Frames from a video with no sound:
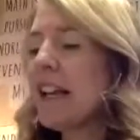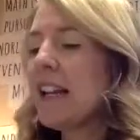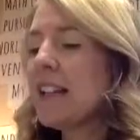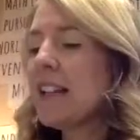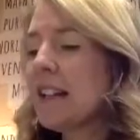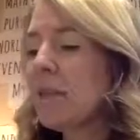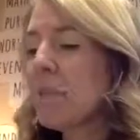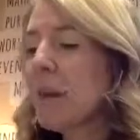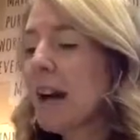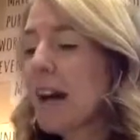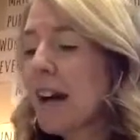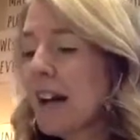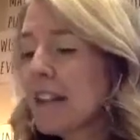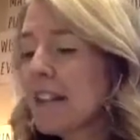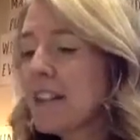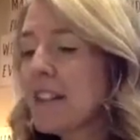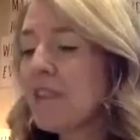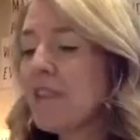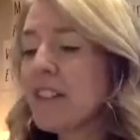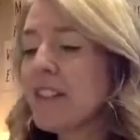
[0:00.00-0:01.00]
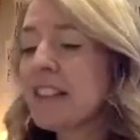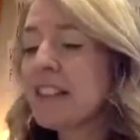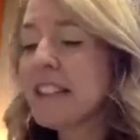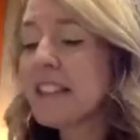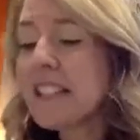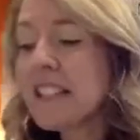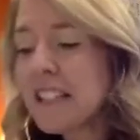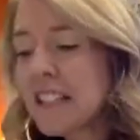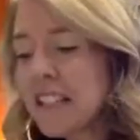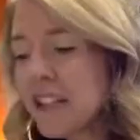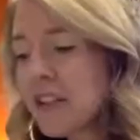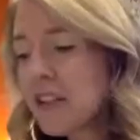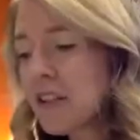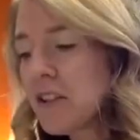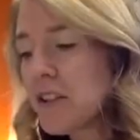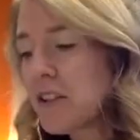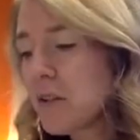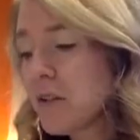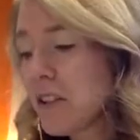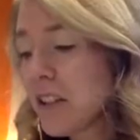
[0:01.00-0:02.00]
it is a positive linear
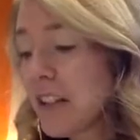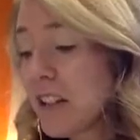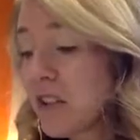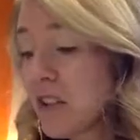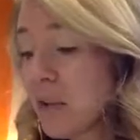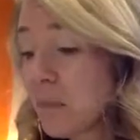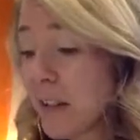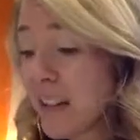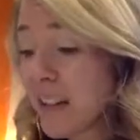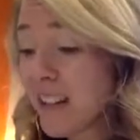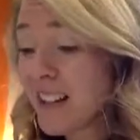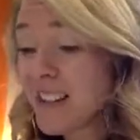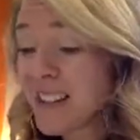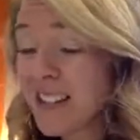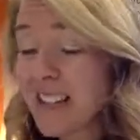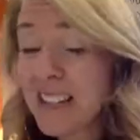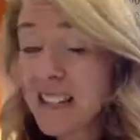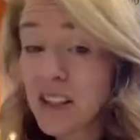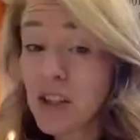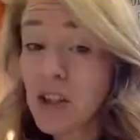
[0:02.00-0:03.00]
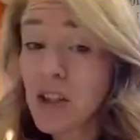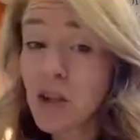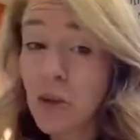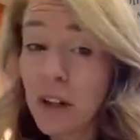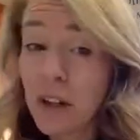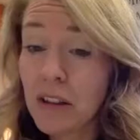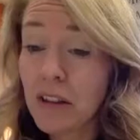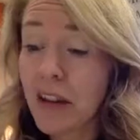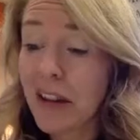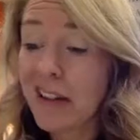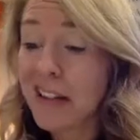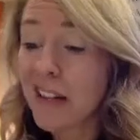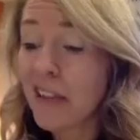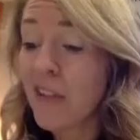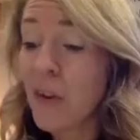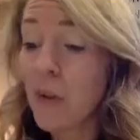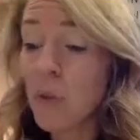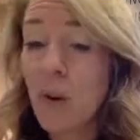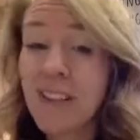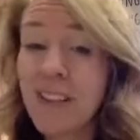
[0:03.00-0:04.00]
association because it's a straight line.
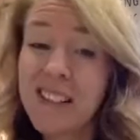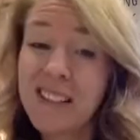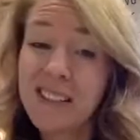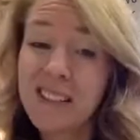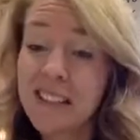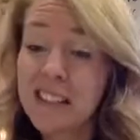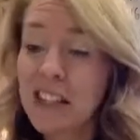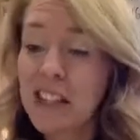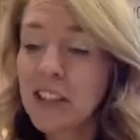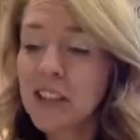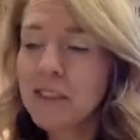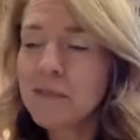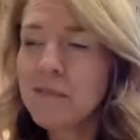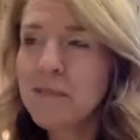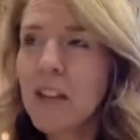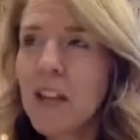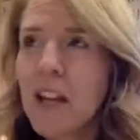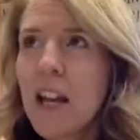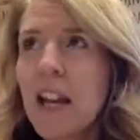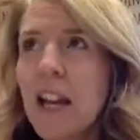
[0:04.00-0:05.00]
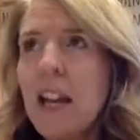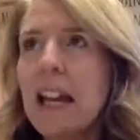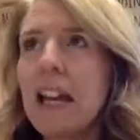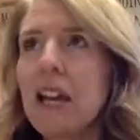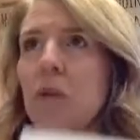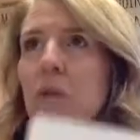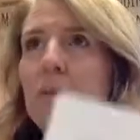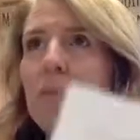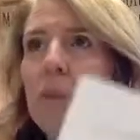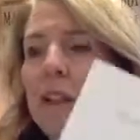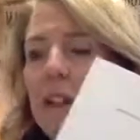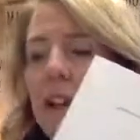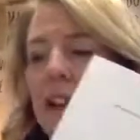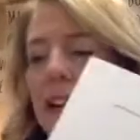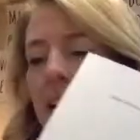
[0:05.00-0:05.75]
If it wasn't linear, it would be